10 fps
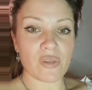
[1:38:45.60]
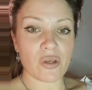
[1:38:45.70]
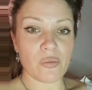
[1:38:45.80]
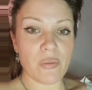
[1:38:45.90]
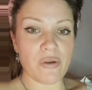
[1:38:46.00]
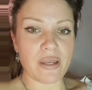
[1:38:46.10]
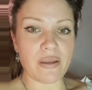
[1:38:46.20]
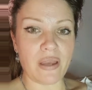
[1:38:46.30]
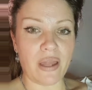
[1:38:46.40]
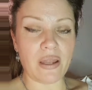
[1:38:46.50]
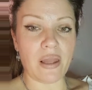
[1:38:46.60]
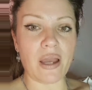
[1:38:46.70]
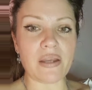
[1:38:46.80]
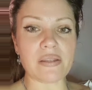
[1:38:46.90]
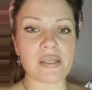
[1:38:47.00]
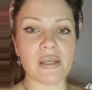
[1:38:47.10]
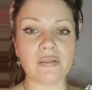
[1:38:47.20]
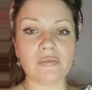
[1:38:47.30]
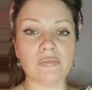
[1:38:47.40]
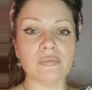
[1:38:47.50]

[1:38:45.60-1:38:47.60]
can we bring any light in.